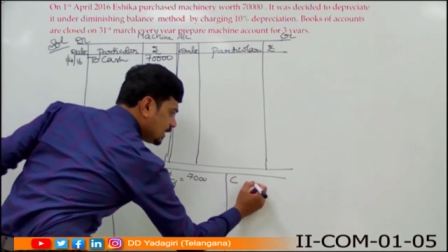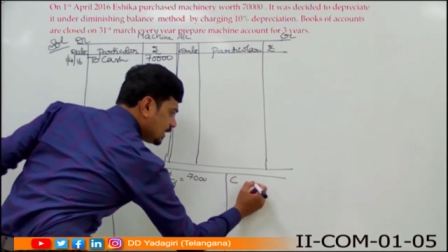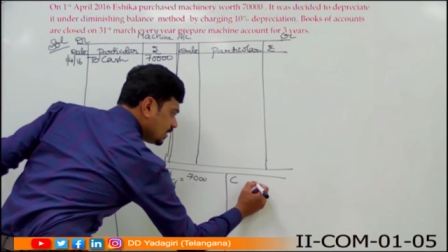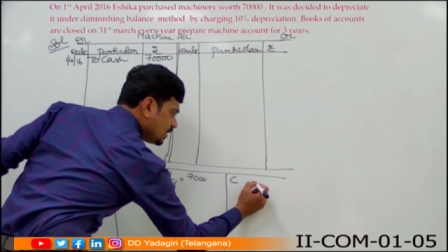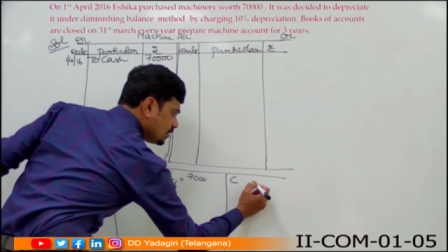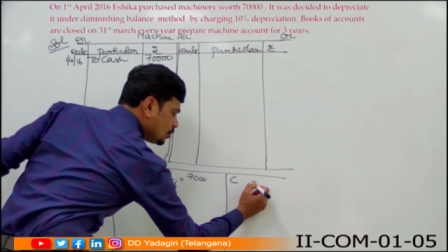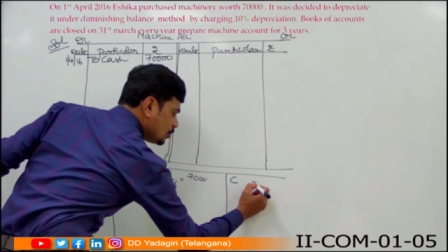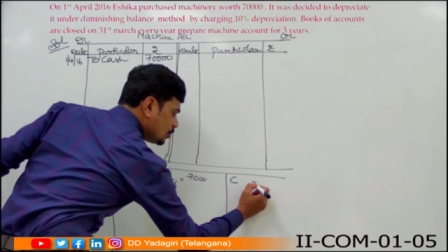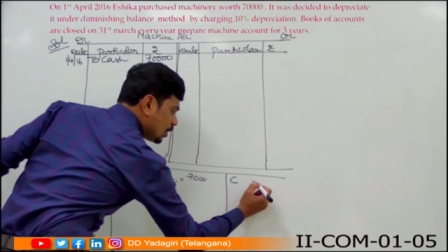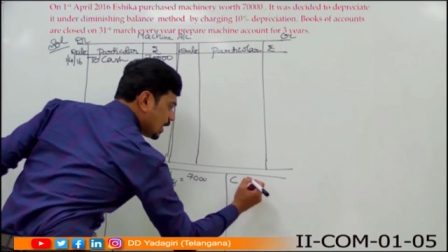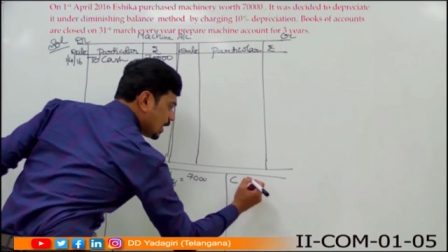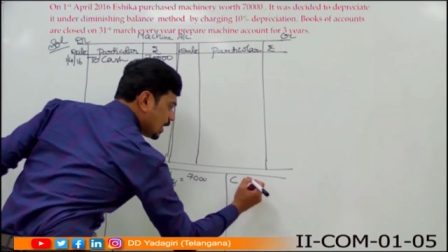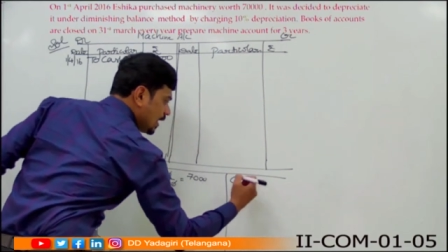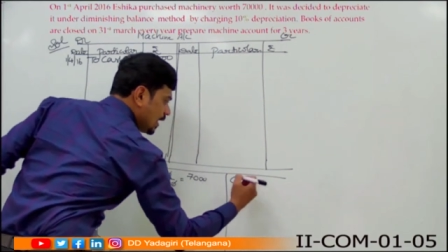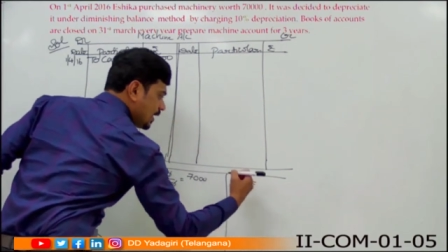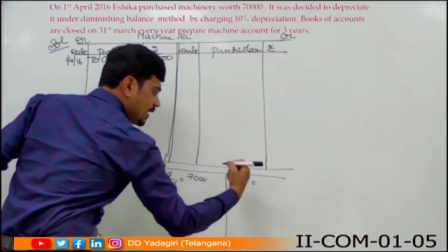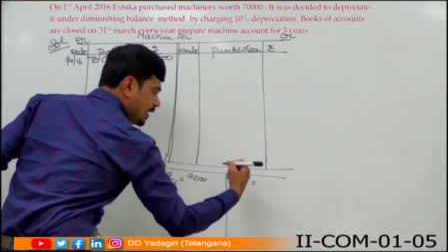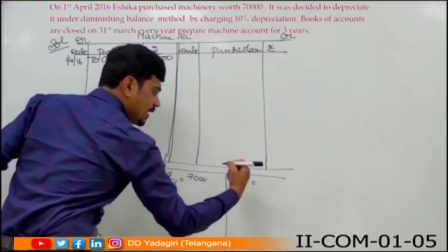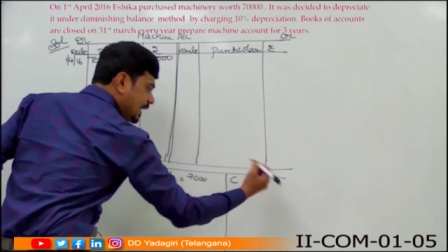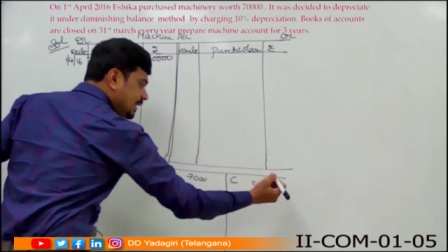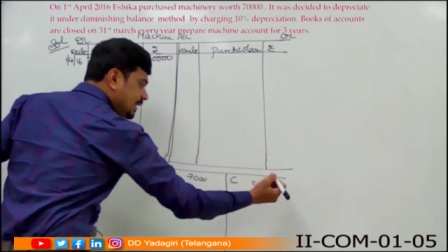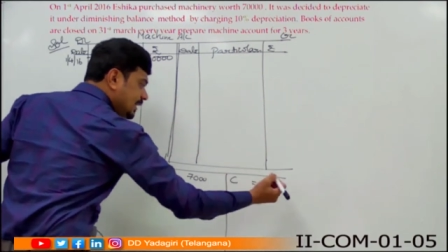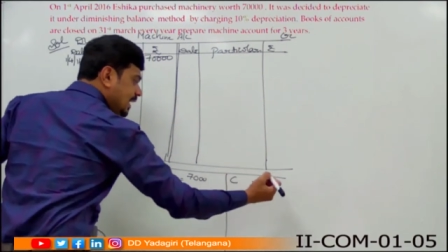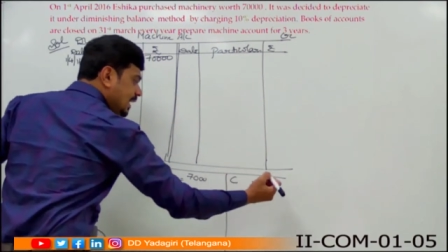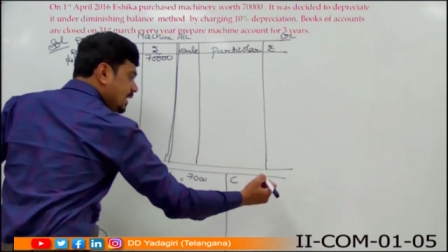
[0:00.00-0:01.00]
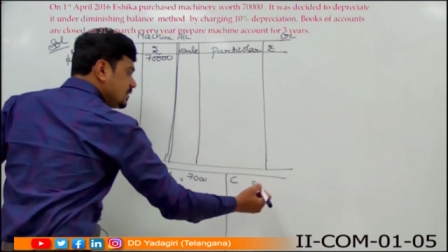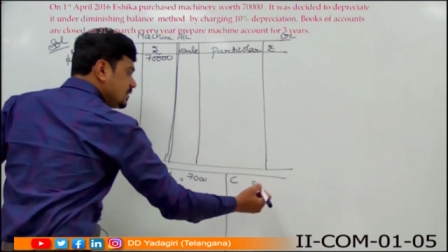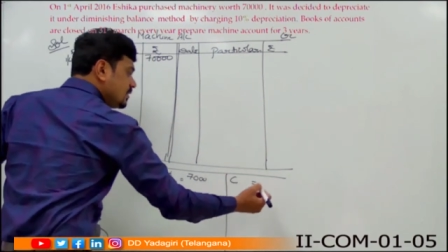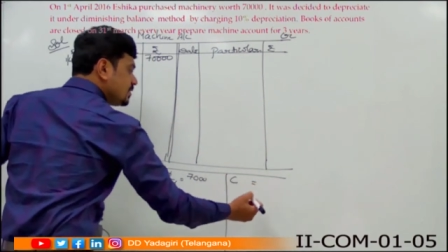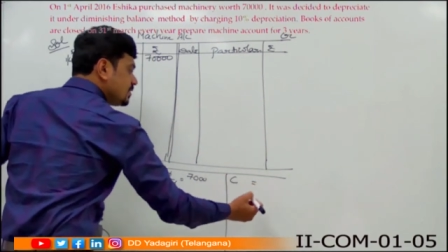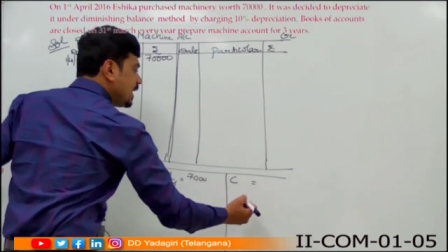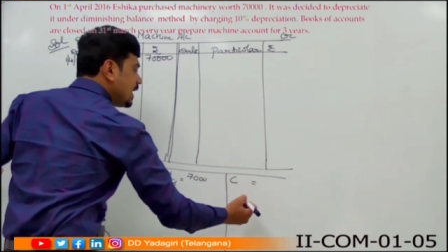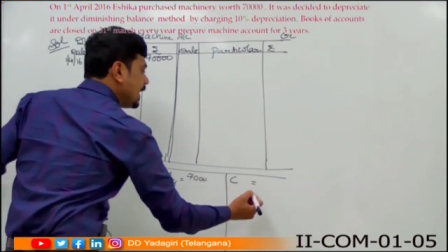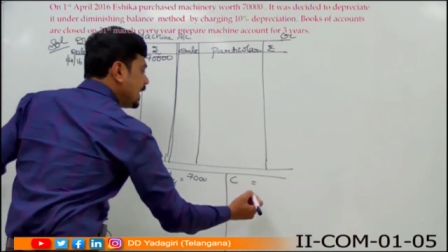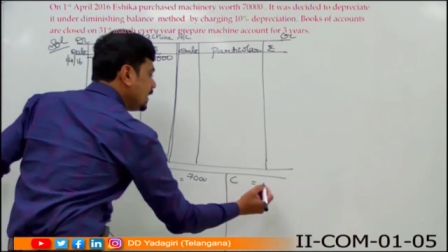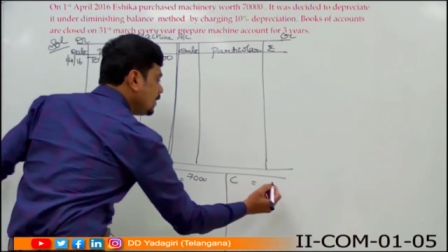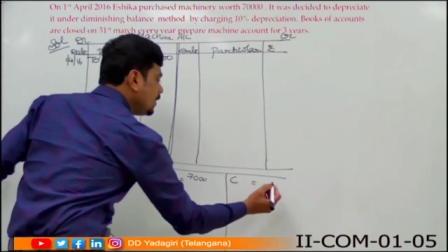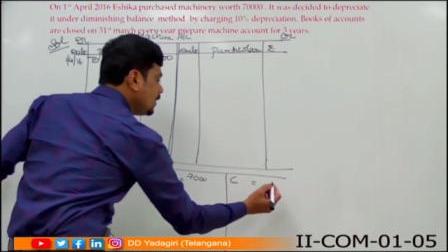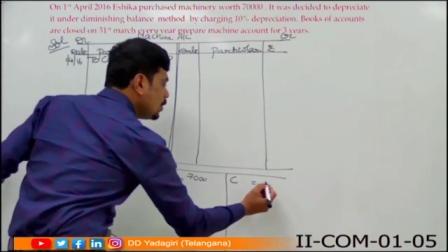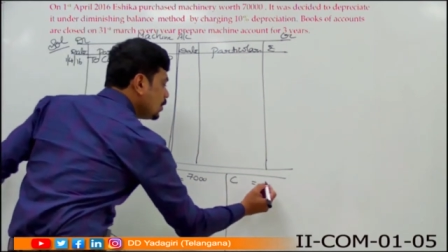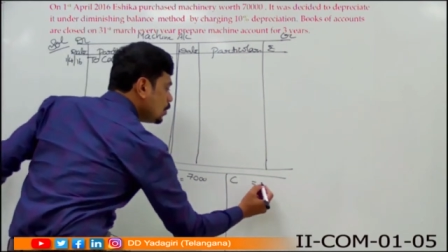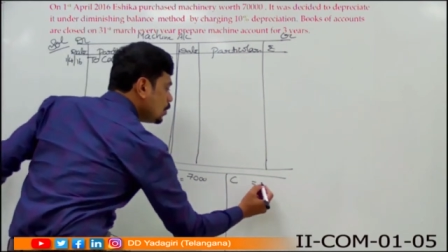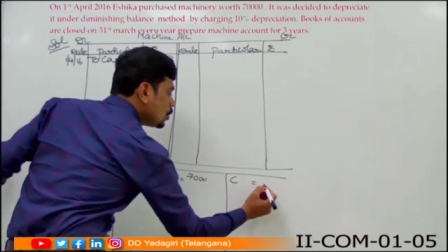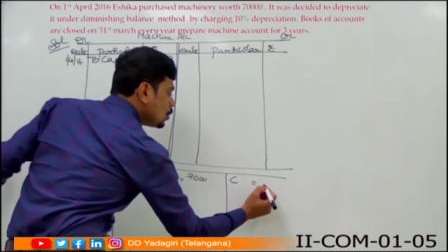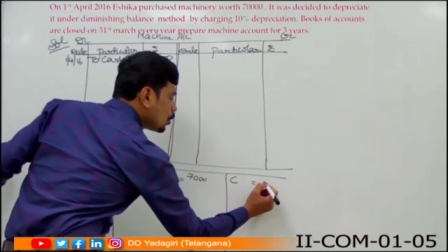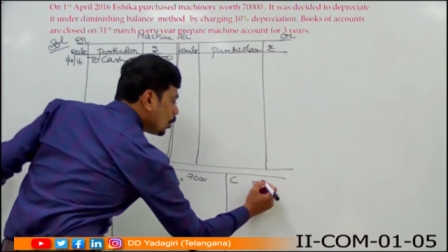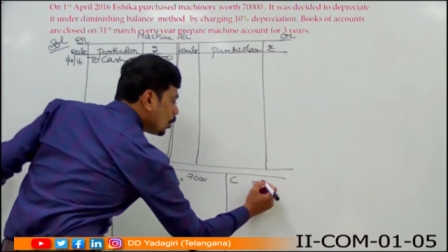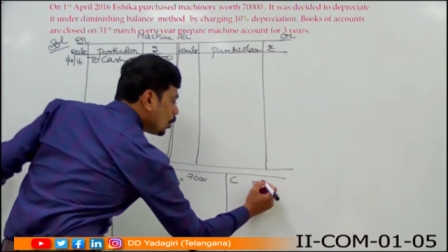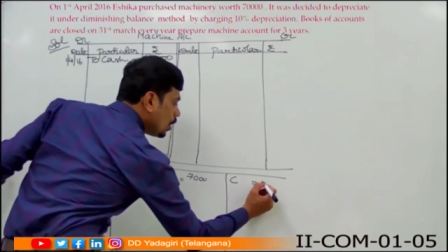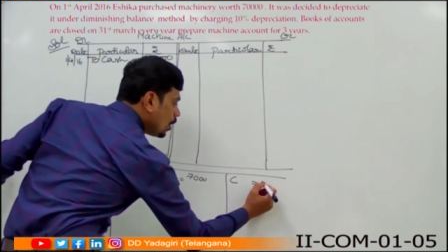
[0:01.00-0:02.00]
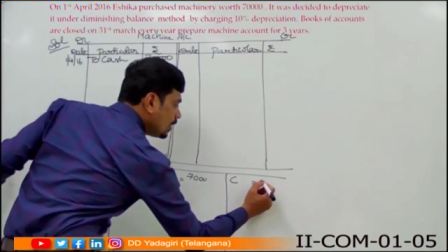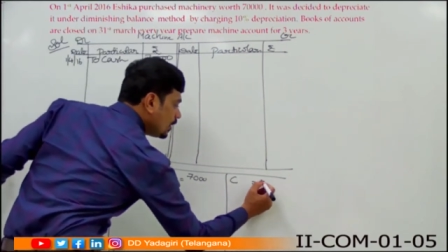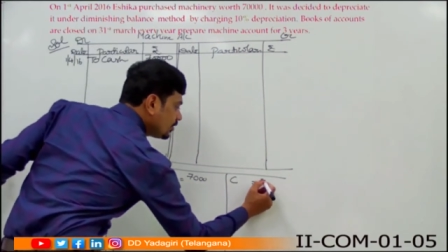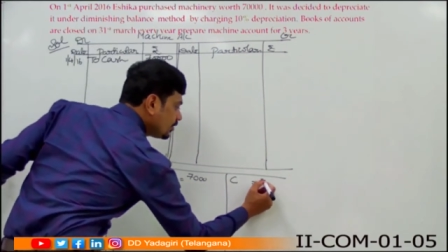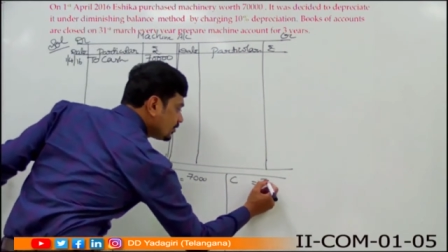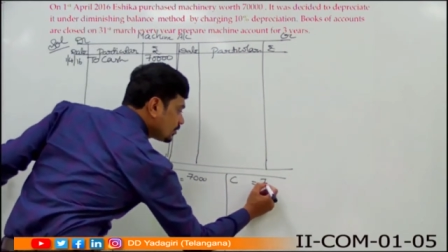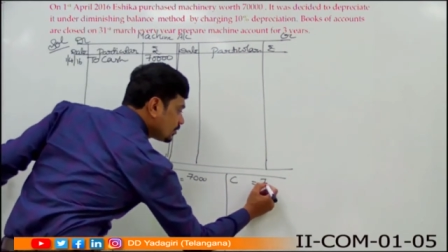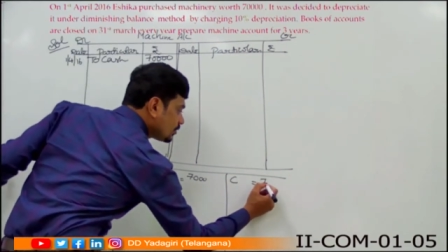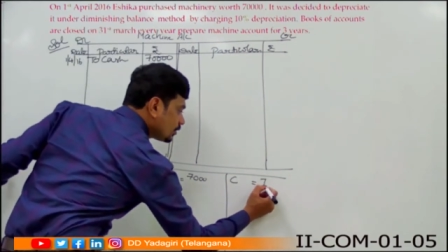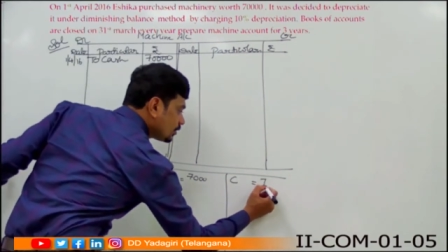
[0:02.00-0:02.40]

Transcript: is your right hand side, cost